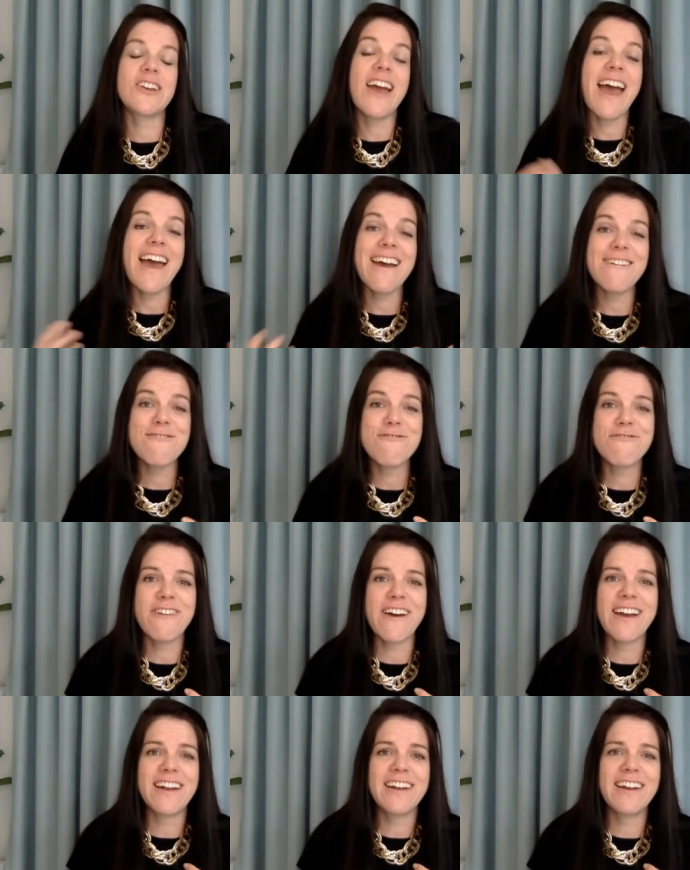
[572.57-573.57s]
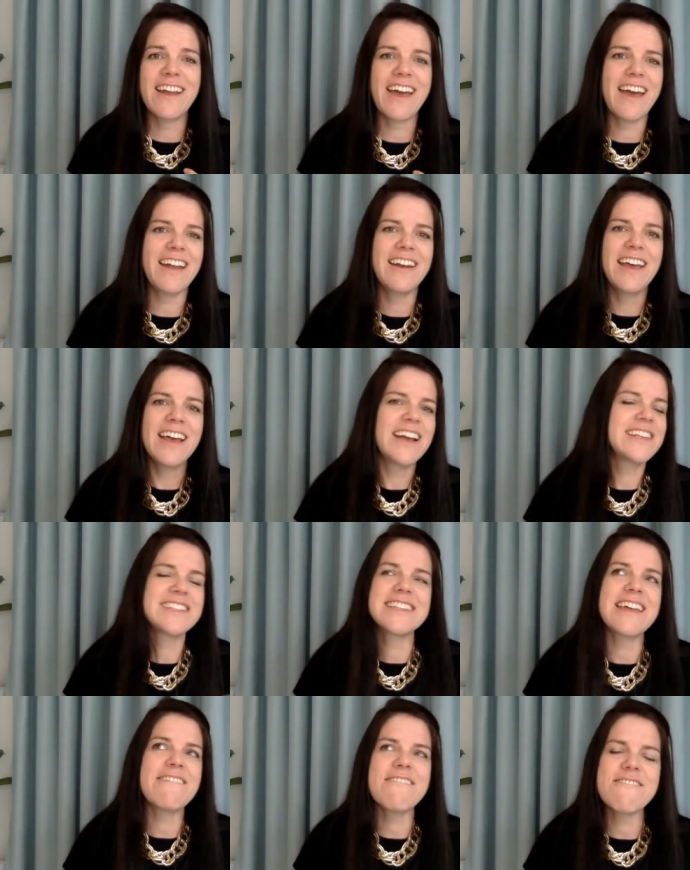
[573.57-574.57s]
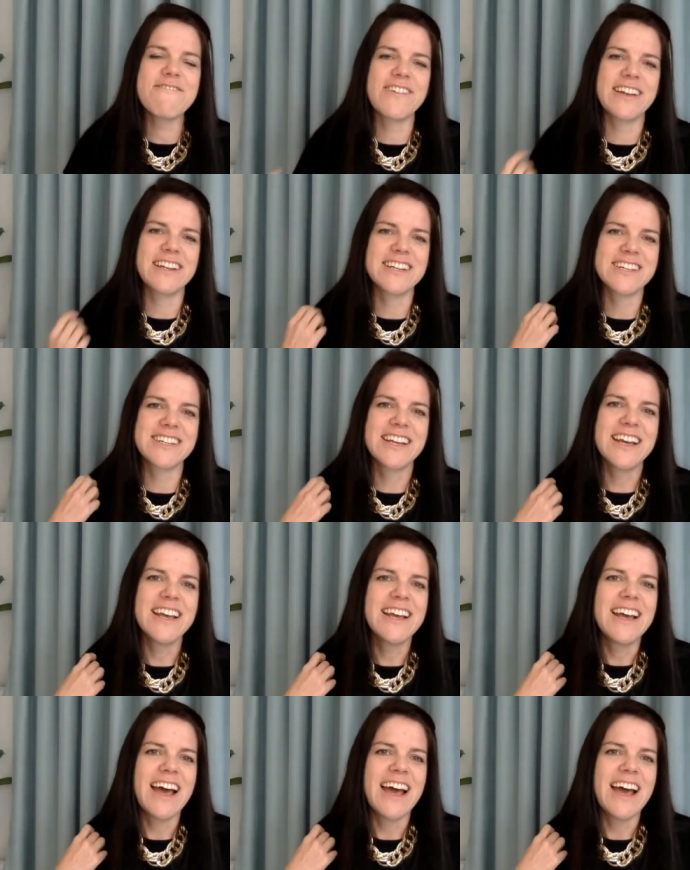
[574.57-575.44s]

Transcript: you have fun, and it's never finished.